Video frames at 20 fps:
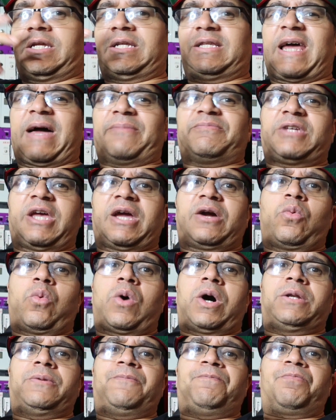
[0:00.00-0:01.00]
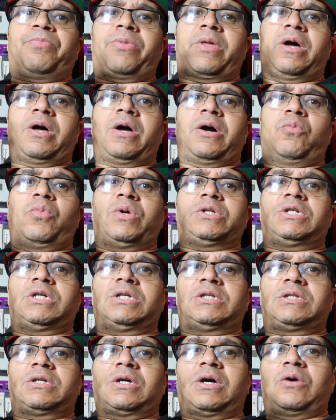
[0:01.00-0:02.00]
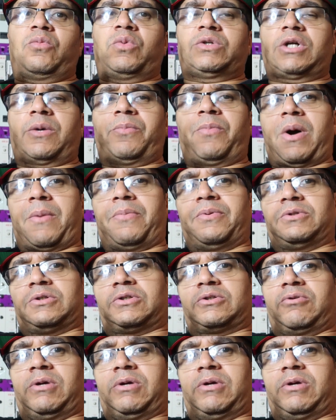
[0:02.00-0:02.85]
an Adaptec one, uh, which, is, uh, which I'll put up on the